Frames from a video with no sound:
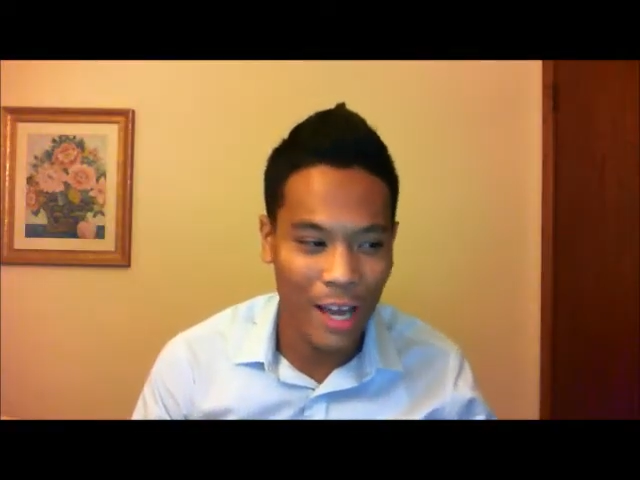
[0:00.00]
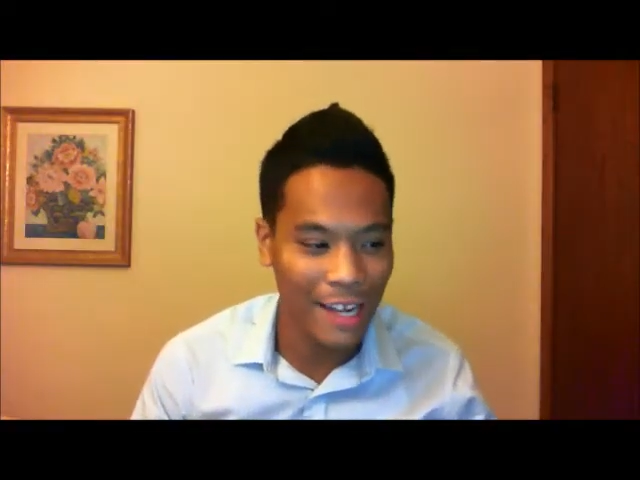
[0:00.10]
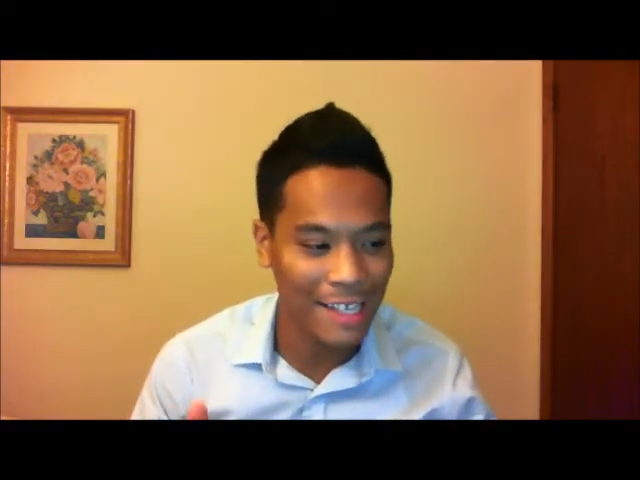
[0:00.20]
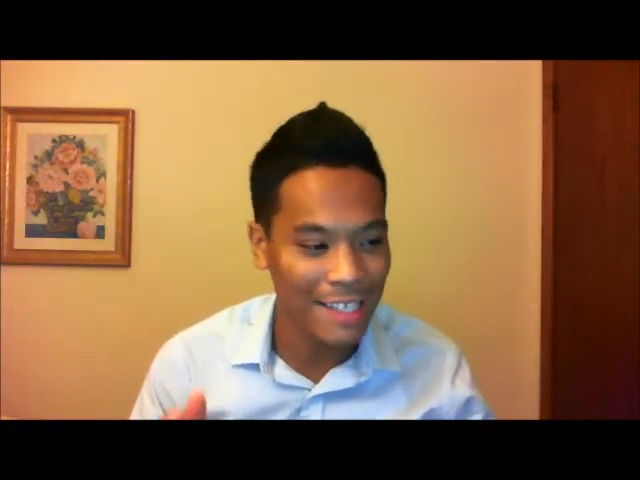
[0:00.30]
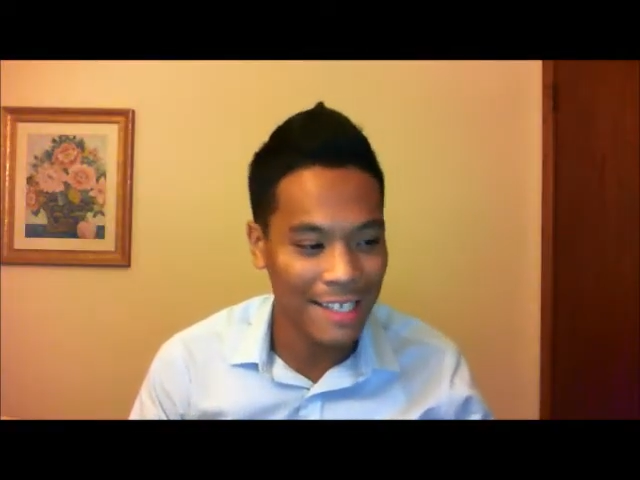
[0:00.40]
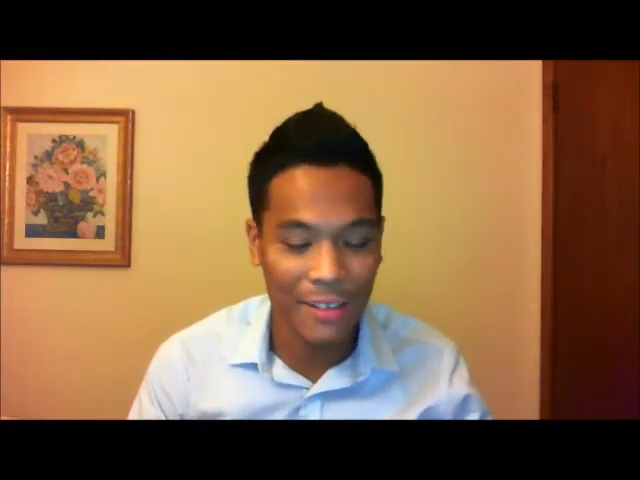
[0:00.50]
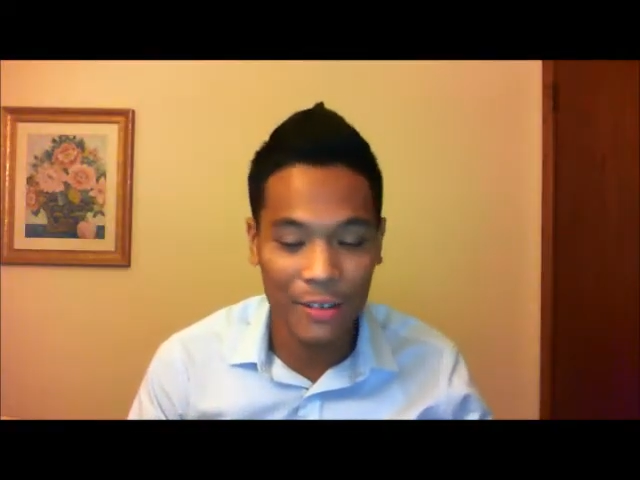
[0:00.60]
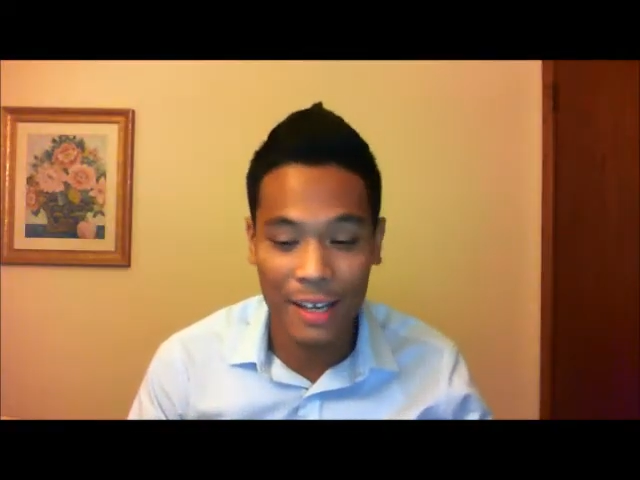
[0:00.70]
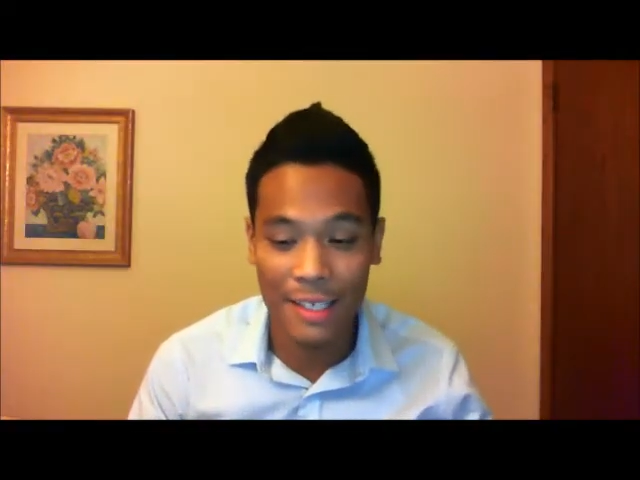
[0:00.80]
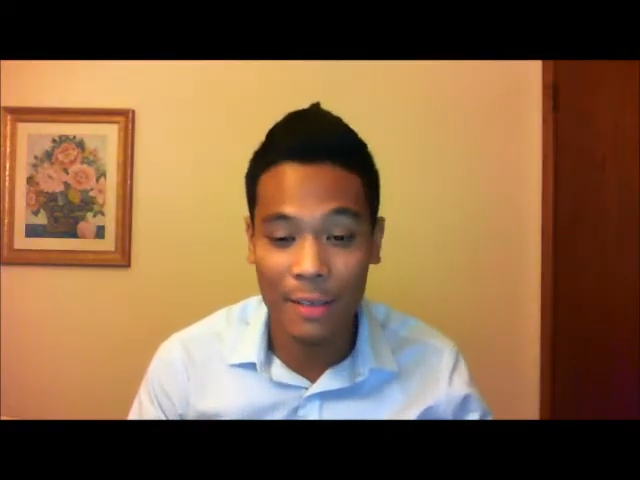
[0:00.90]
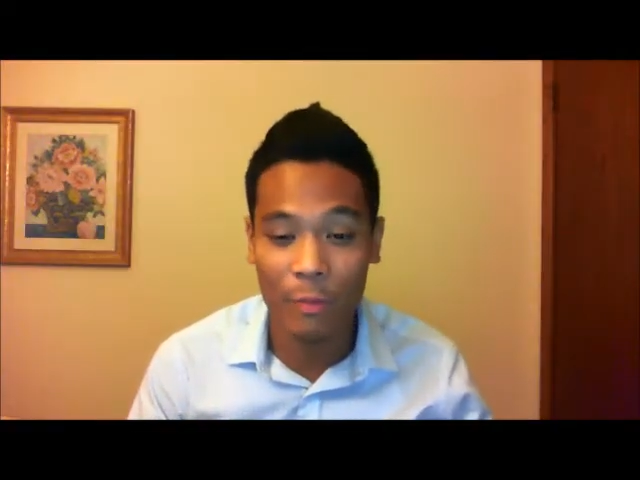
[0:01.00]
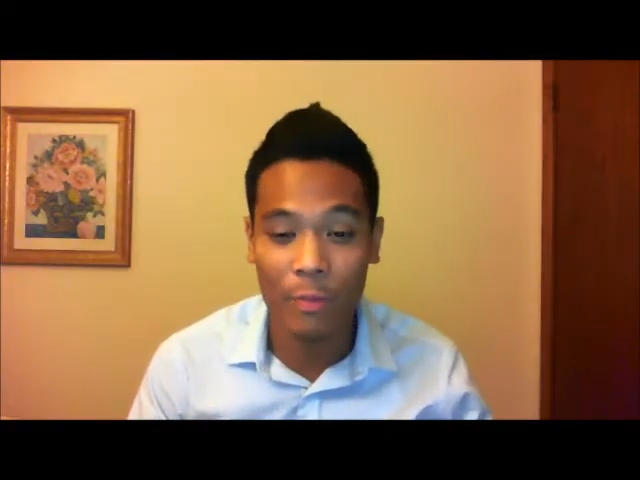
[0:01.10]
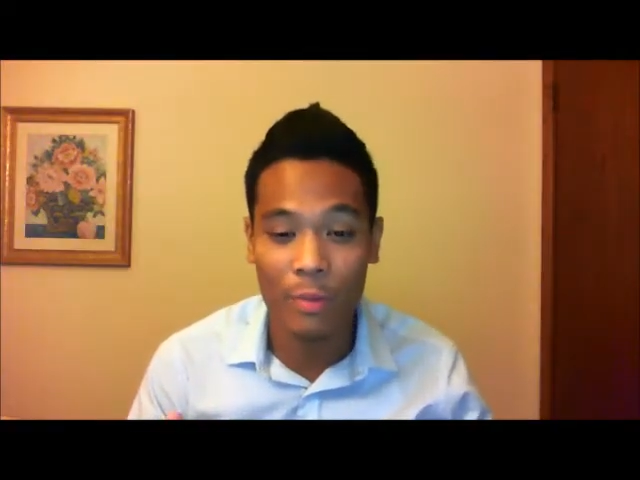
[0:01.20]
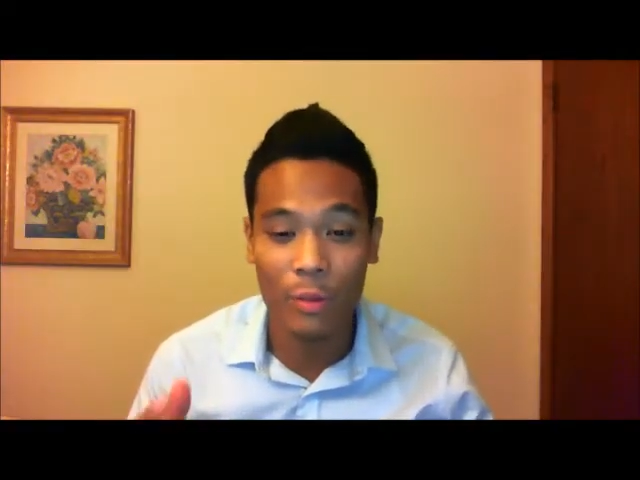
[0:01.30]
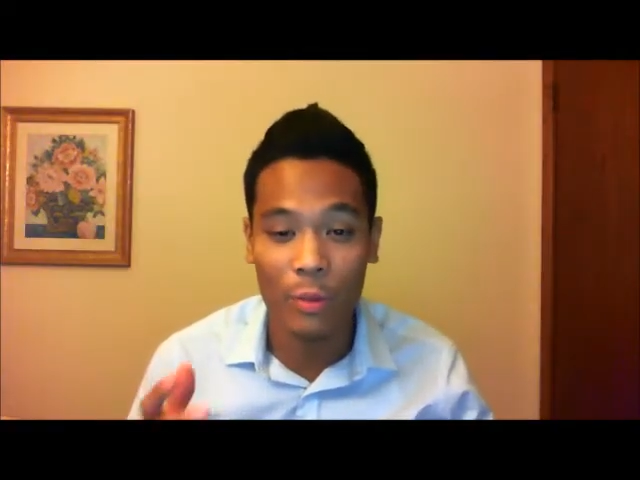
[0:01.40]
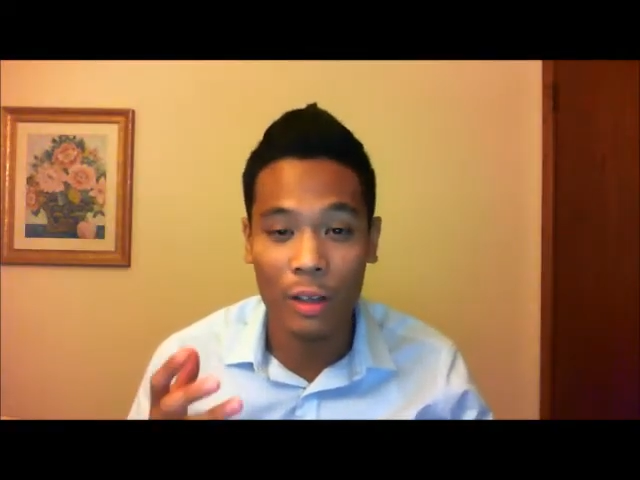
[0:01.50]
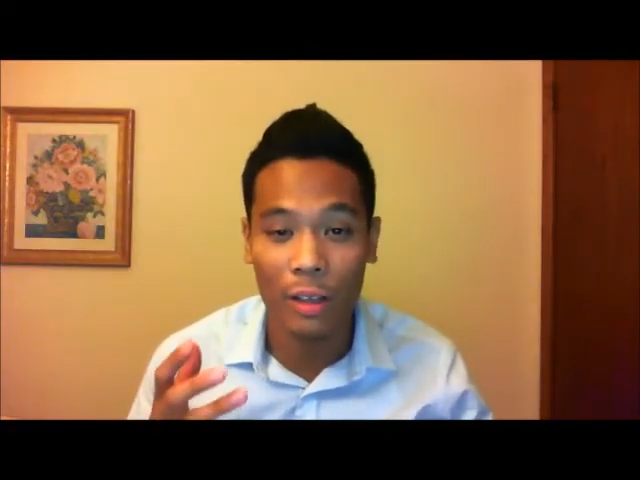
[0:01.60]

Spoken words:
I can tell you guys that we've been doing a